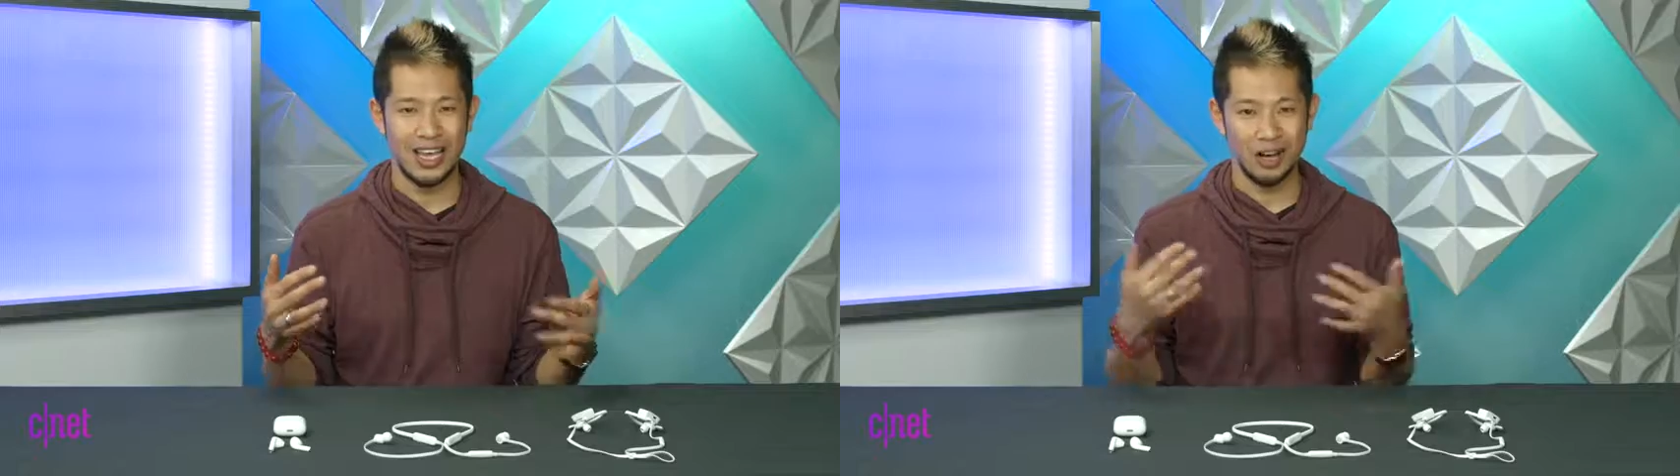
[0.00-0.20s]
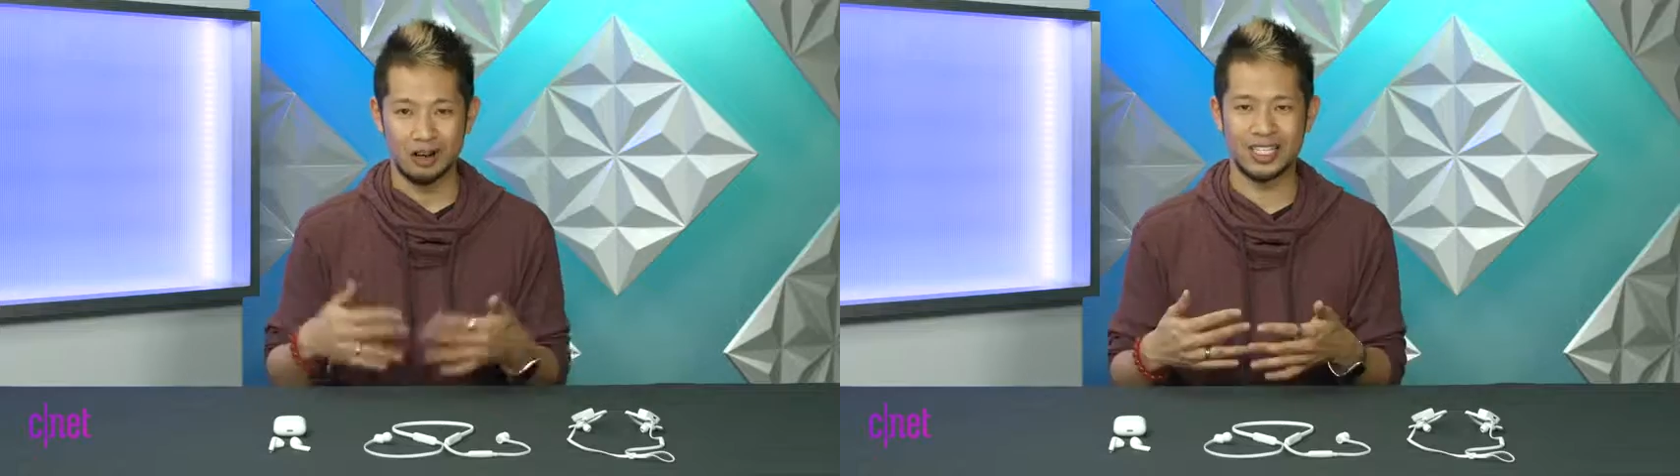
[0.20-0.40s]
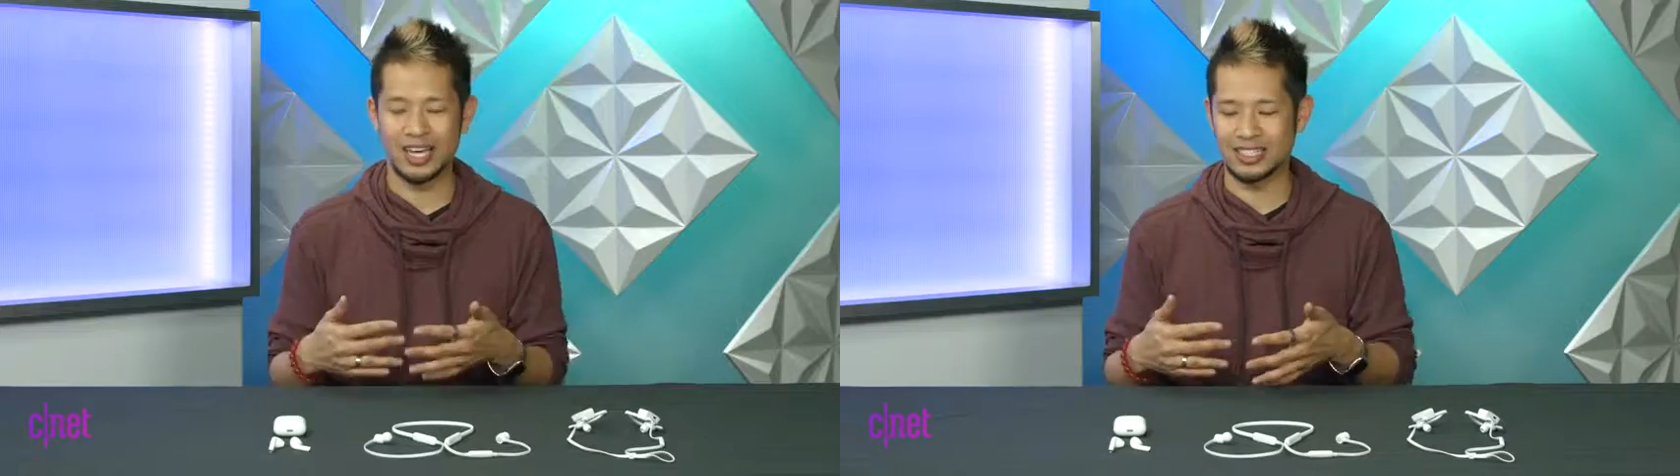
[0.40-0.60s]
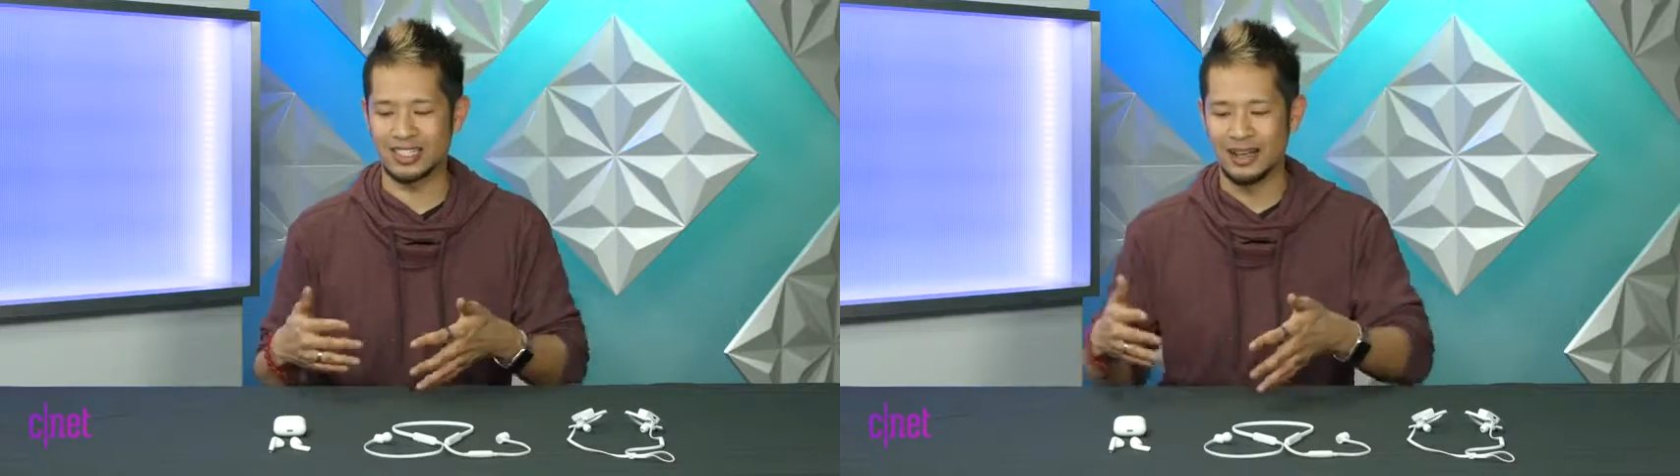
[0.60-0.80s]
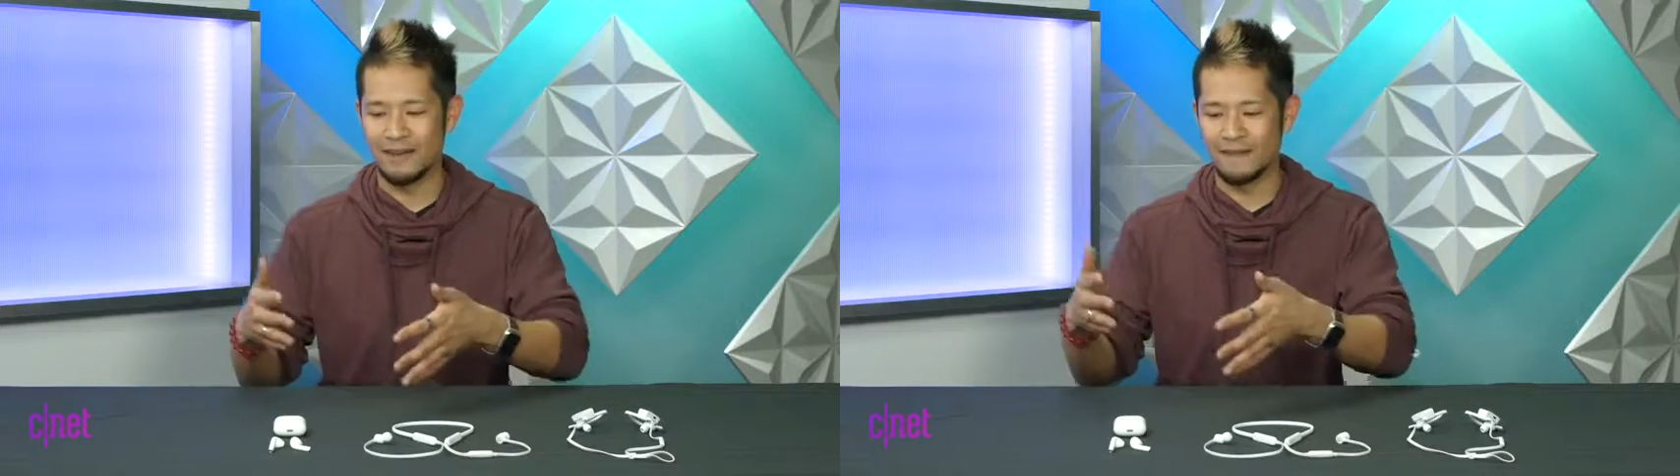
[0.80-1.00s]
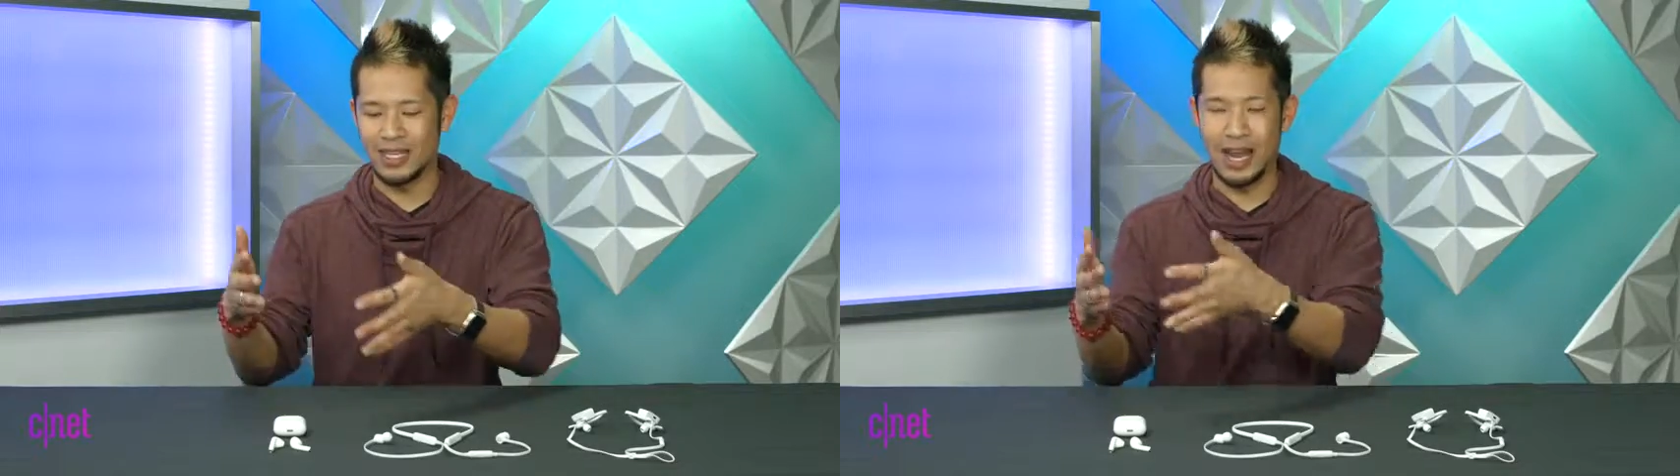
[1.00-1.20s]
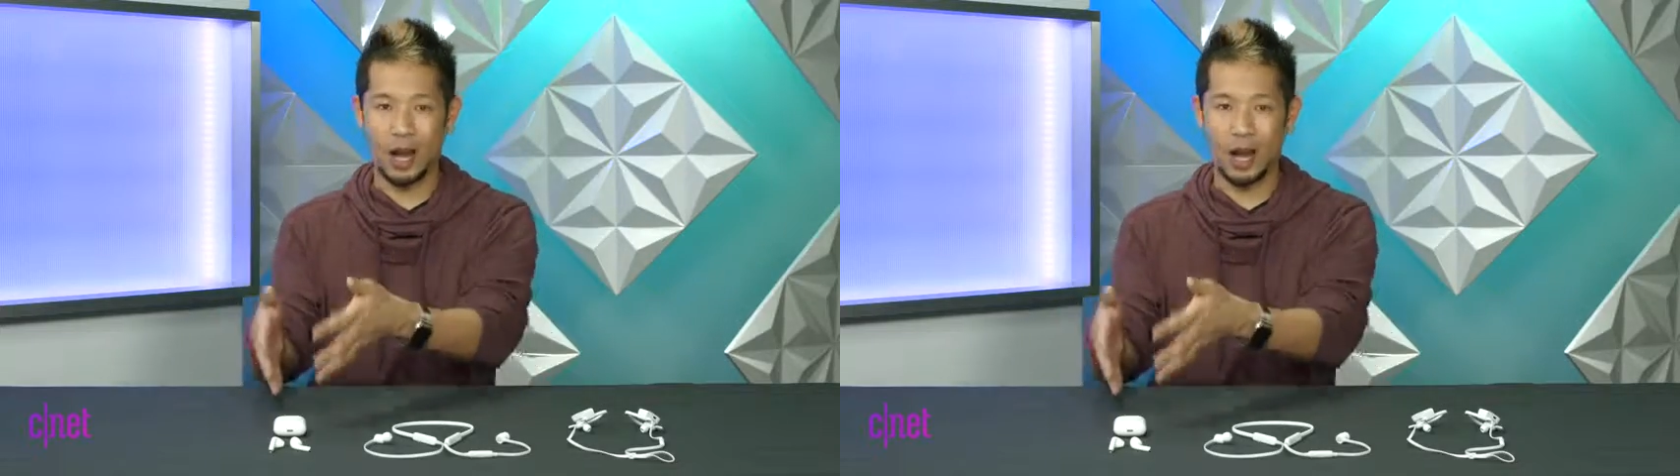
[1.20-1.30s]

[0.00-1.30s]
in our tests, the